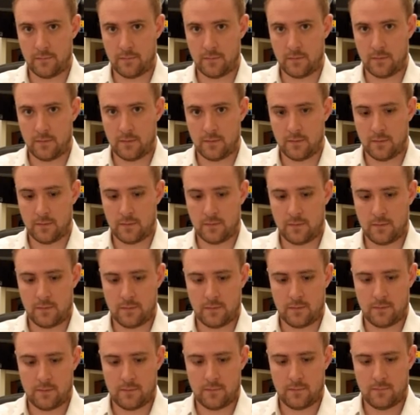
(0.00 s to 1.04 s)

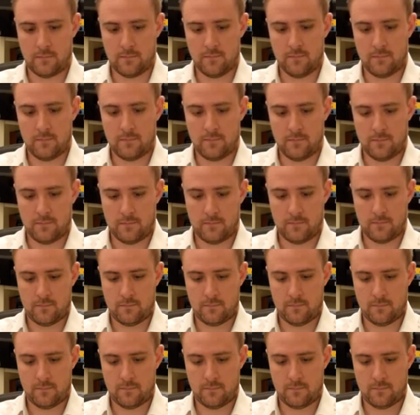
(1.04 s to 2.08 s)

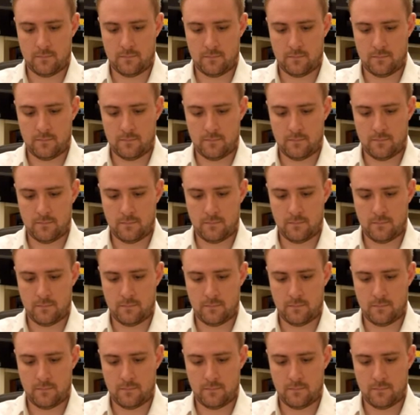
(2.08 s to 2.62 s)
(no one is talking)